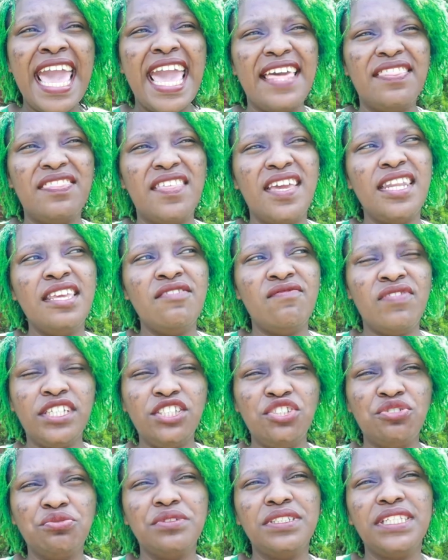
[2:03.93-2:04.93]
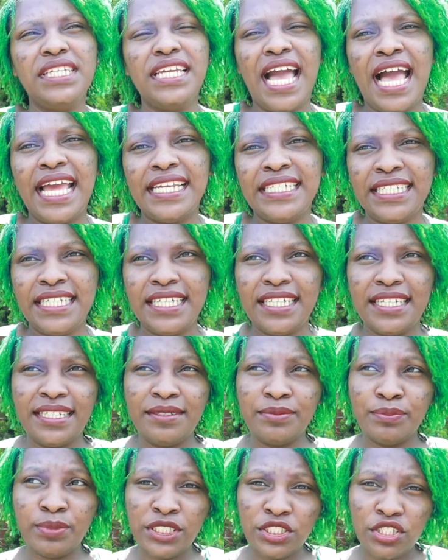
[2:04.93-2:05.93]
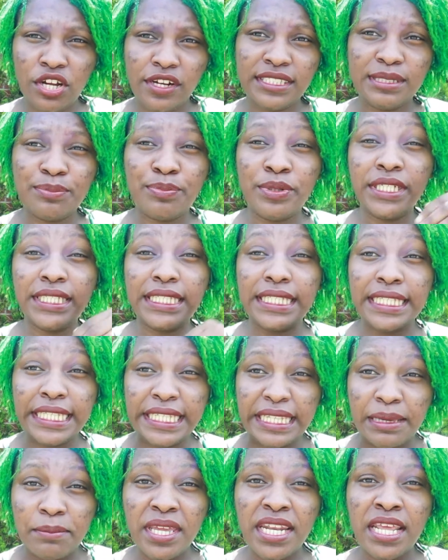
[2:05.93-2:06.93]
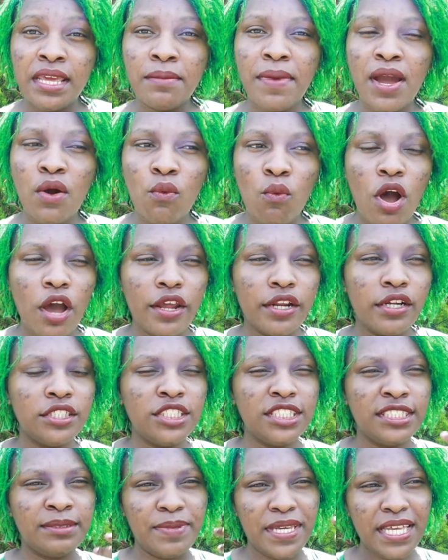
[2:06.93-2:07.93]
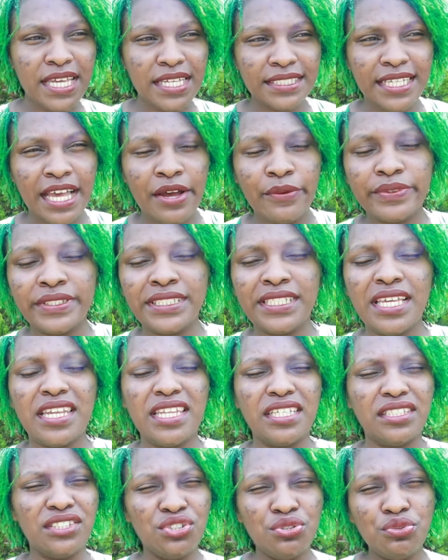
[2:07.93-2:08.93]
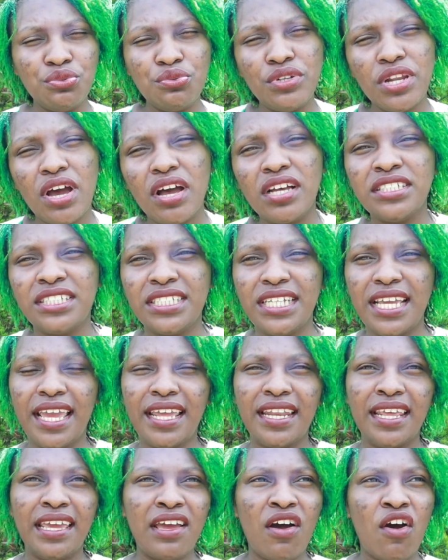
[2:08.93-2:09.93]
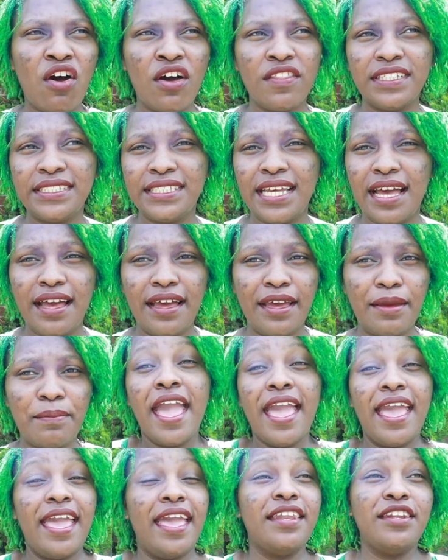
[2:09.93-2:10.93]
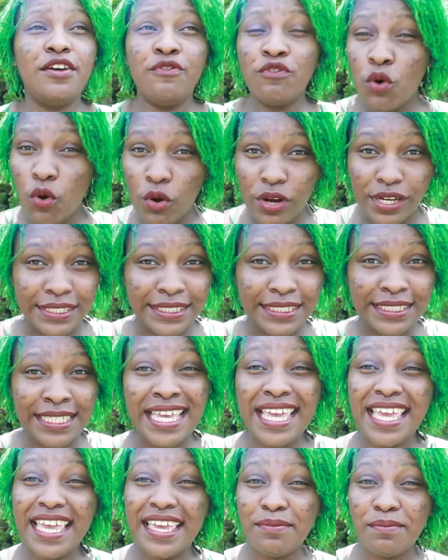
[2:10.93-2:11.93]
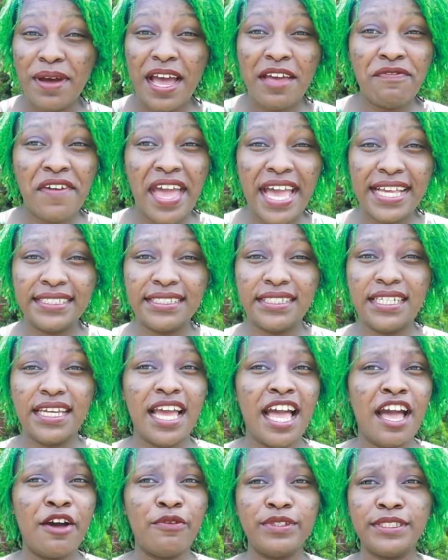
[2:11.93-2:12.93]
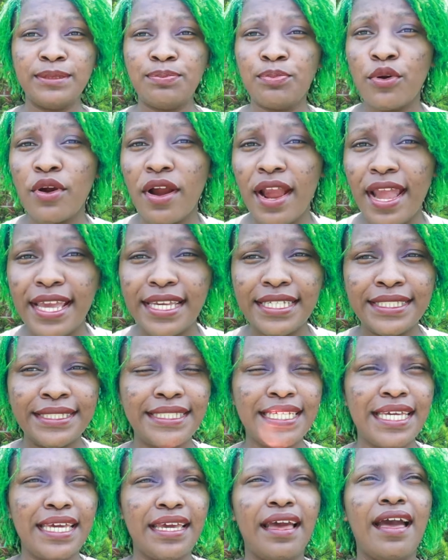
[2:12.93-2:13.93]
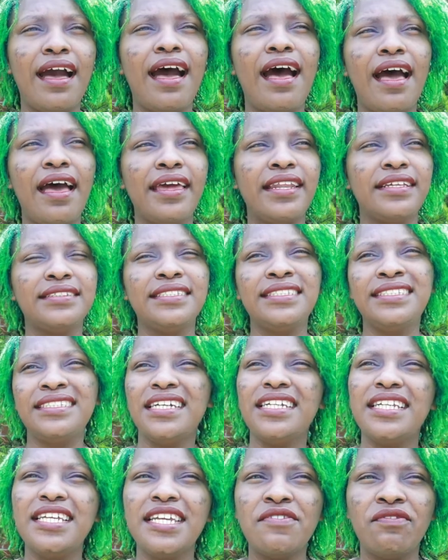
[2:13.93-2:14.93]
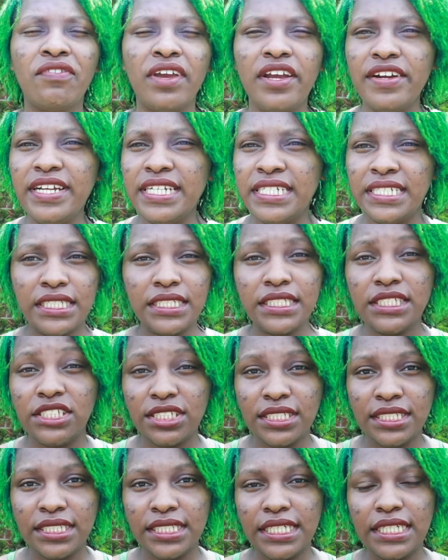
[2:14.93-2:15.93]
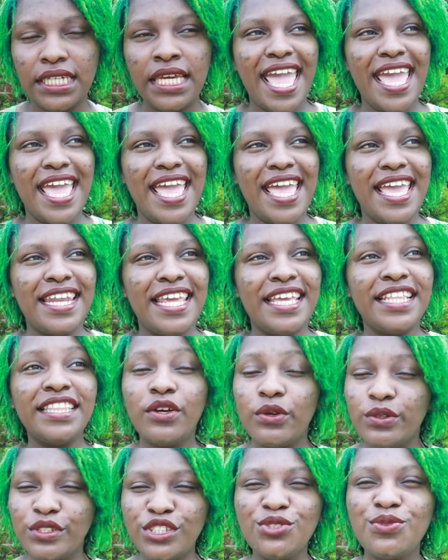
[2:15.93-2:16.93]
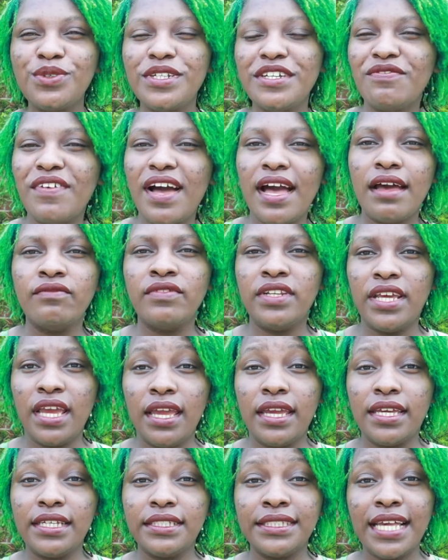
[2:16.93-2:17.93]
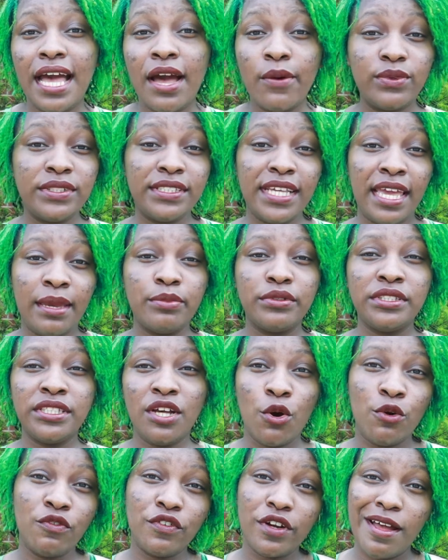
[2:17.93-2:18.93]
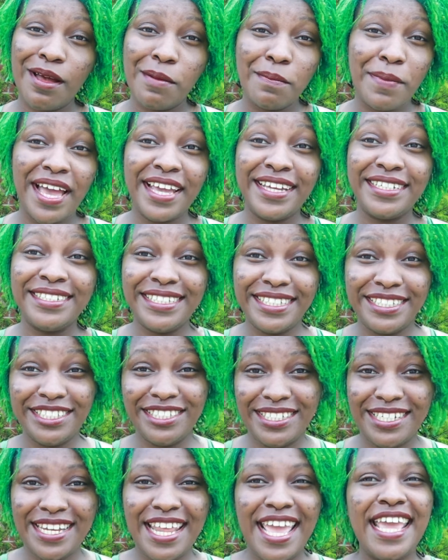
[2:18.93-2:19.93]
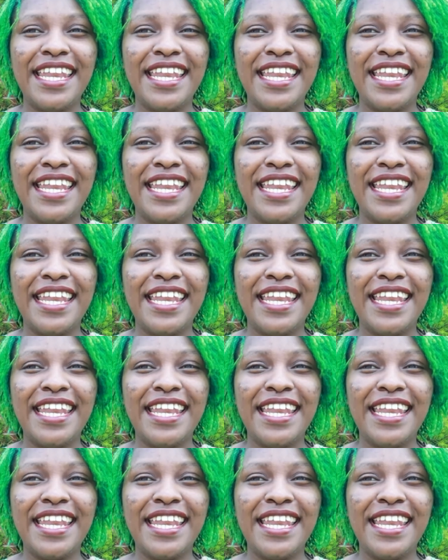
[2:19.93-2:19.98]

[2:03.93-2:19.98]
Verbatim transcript: And then eventually I did start to put lemon in my water just because I was getting too nauseated all the time. And of course, in my fasting, I was praying, seeking God, and studying very diligently. And in those twenty-five days, I was able to overcome my addiction.